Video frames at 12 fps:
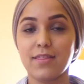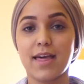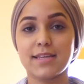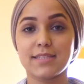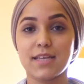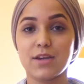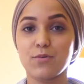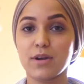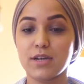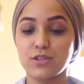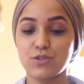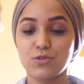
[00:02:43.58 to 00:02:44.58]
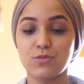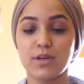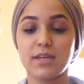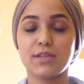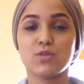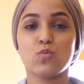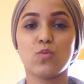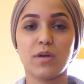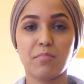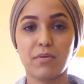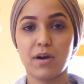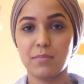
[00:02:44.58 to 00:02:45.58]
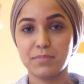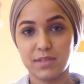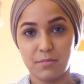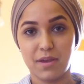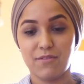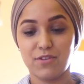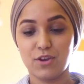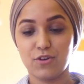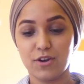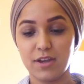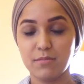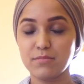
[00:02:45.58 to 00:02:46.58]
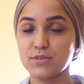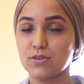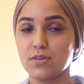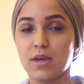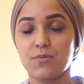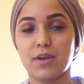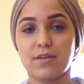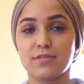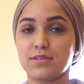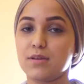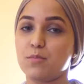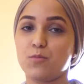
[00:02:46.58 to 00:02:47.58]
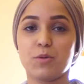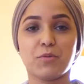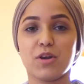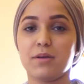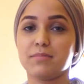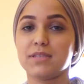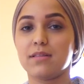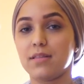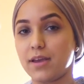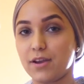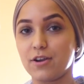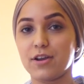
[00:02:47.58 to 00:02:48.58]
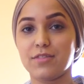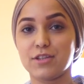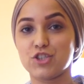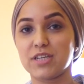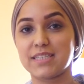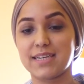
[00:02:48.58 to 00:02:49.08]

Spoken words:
the last thing we're gonna do is whip up some heavy cream so that we have some whipped cream to layer in the 3